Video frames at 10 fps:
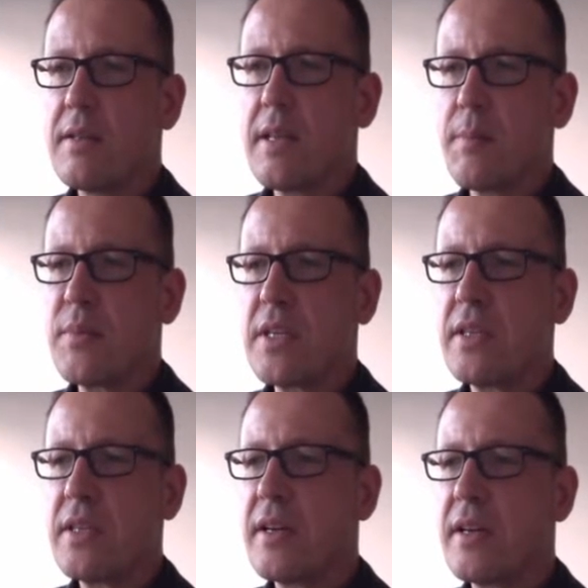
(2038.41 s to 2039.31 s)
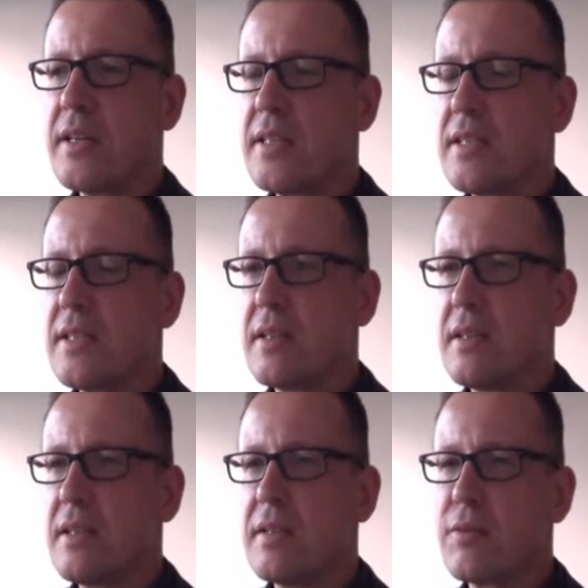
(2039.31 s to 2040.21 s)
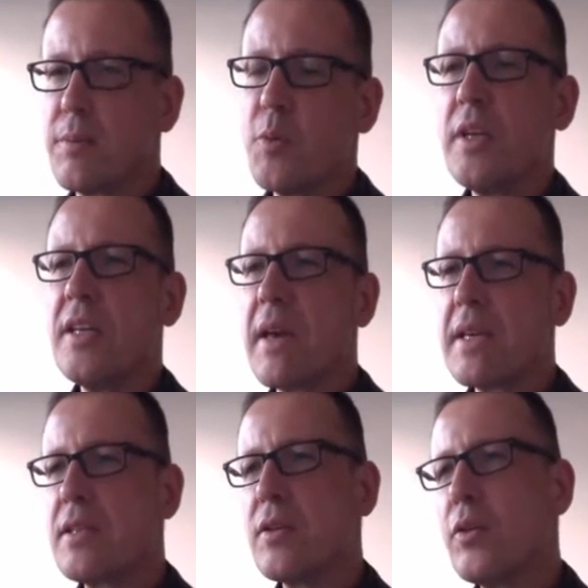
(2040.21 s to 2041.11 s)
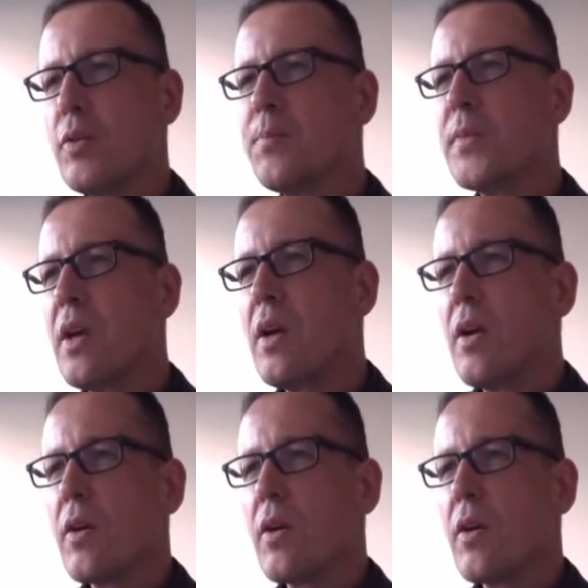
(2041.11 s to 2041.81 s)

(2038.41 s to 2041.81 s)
subsidized from Germany and Mexico,